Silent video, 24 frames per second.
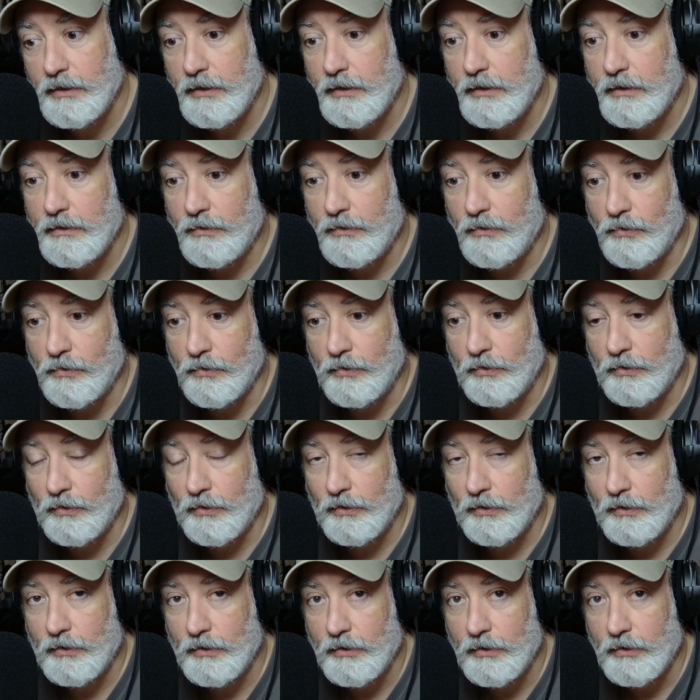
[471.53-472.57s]

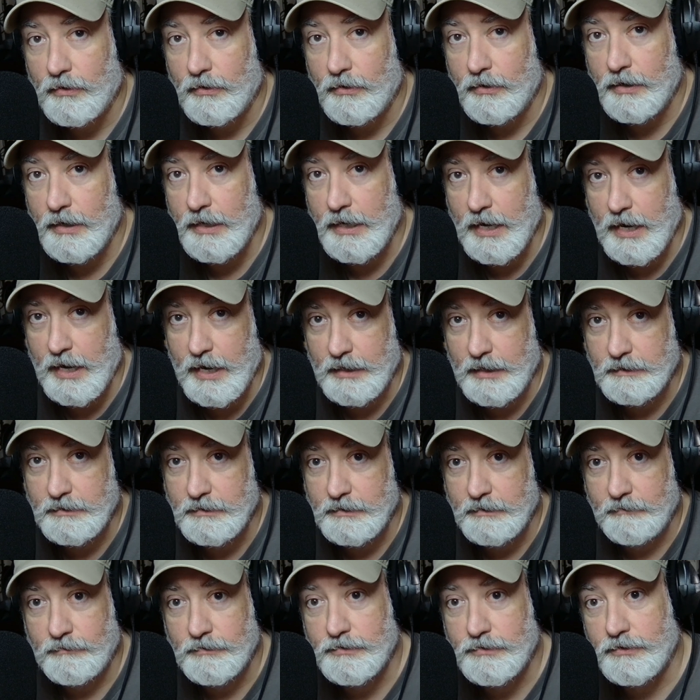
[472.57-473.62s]
or not,
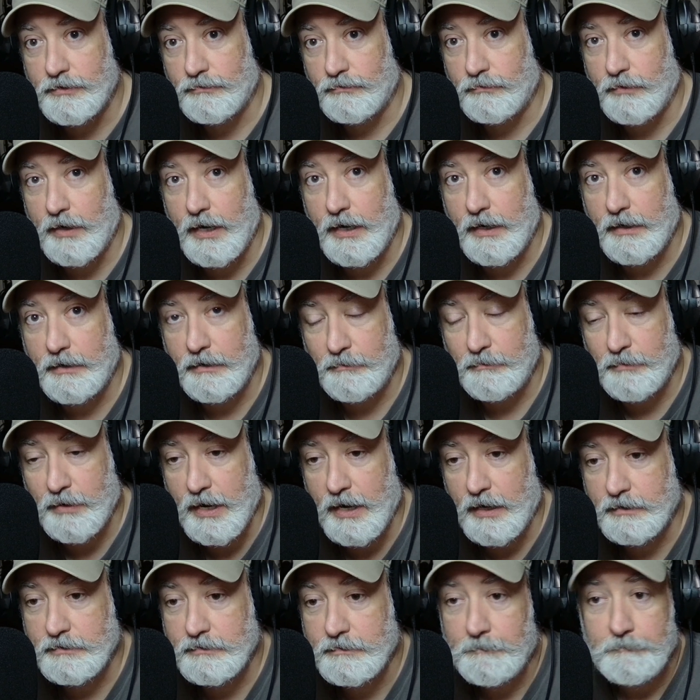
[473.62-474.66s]
if it's just right out of the
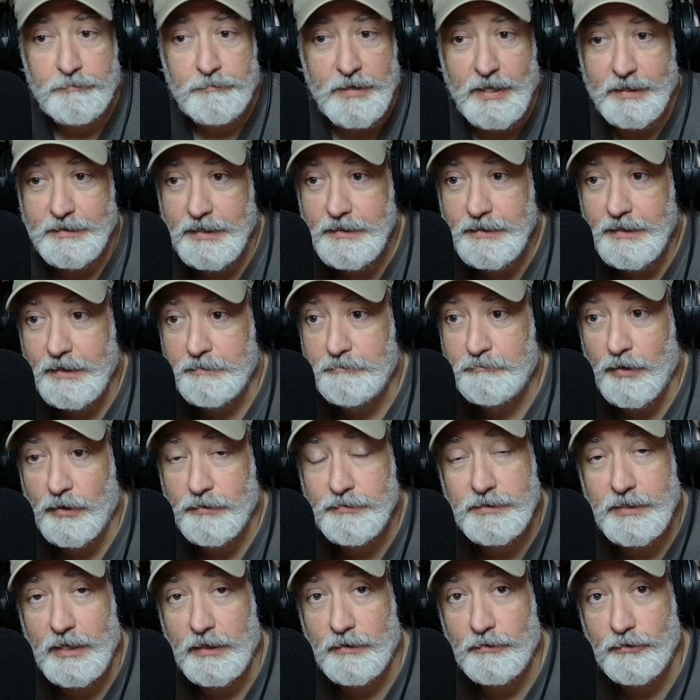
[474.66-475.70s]
box? I think they both
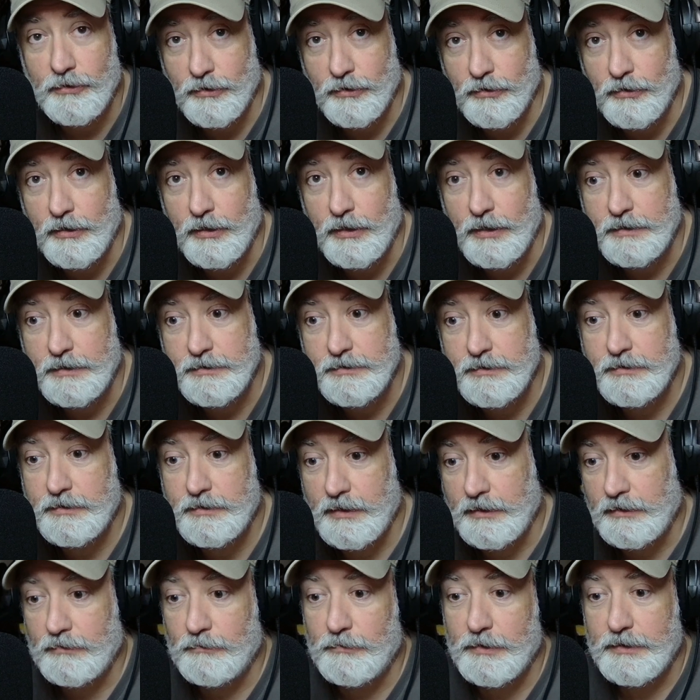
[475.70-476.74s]
sound good. I just
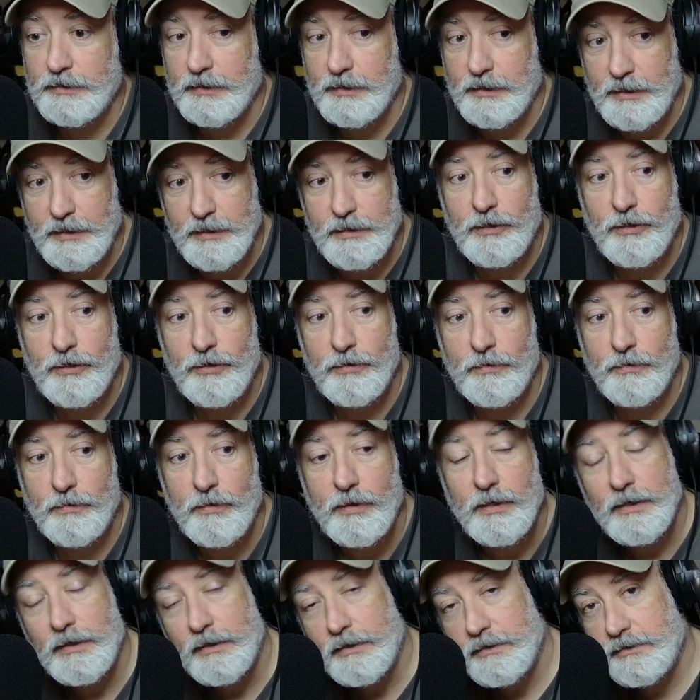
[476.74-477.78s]
think that with the EQ, it
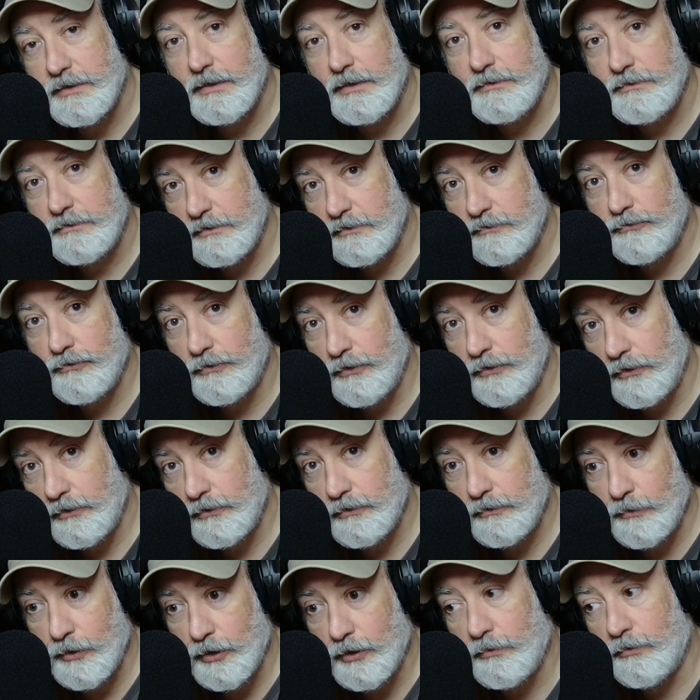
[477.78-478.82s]
sounds just a
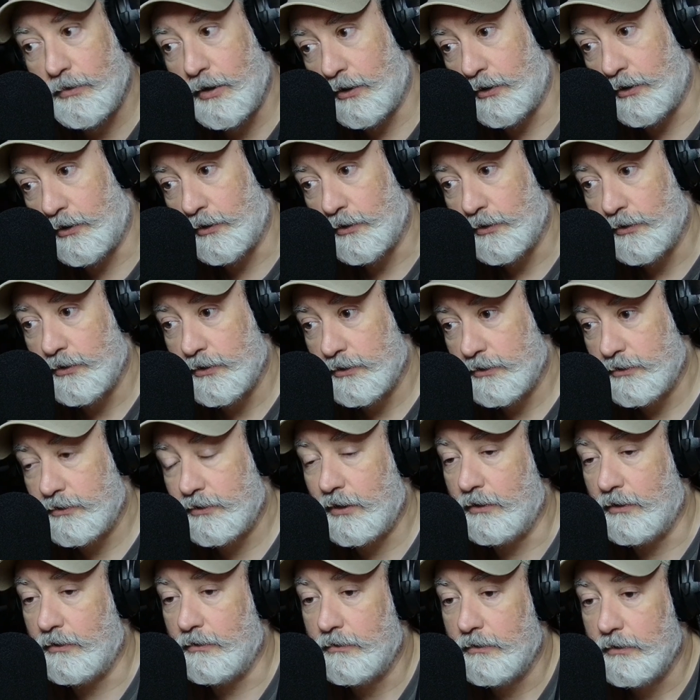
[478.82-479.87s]
little bit better. So